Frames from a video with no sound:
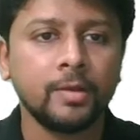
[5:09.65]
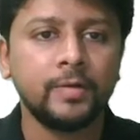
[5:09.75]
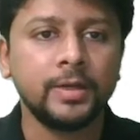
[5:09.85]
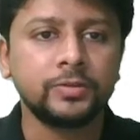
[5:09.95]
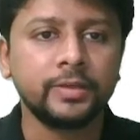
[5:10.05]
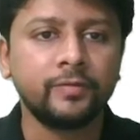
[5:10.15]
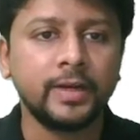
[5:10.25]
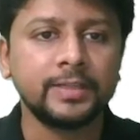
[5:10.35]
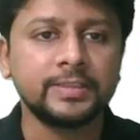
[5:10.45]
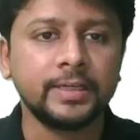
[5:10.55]
When you say
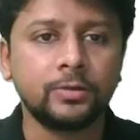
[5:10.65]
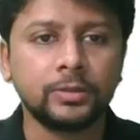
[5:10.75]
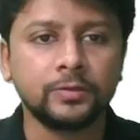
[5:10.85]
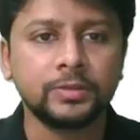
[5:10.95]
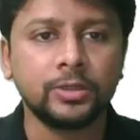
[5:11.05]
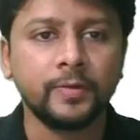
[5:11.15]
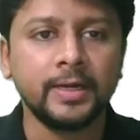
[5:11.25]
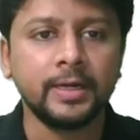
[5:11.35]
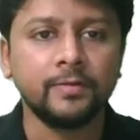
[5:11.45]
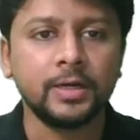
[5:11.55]
Finance Act
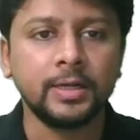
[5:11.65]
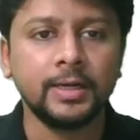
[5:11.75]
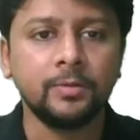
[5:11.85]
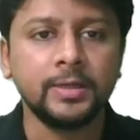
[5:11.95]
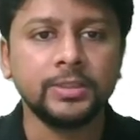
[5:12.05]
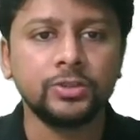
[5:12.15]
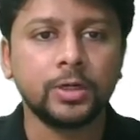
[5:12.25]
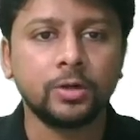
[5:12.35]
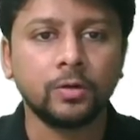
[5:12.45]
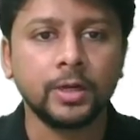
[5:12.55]
2021, it means you
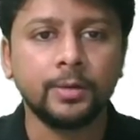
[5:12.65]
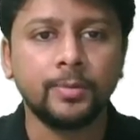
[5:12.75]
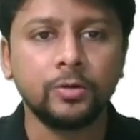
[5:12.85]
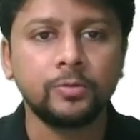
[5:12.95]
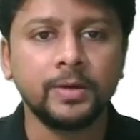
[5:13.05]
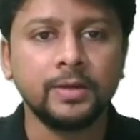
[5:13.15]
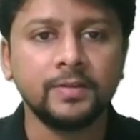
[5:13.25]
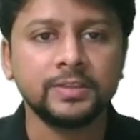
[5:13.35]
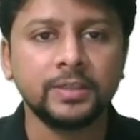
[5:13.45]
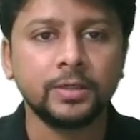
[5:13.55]
are talking about
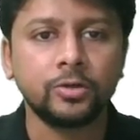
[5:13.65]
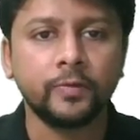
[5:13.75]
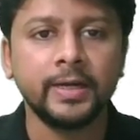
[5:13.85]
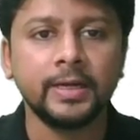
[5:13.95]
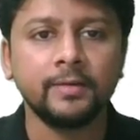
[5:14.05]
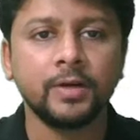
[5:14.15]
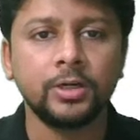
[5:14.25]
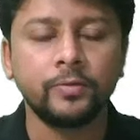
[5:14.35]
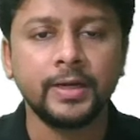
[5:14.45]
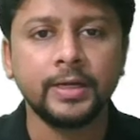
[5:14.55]
previous year
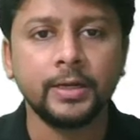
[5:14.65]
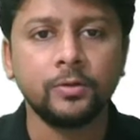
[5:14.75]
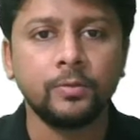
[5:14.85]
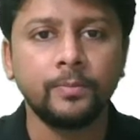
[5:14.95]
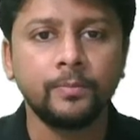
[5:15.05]
21-22,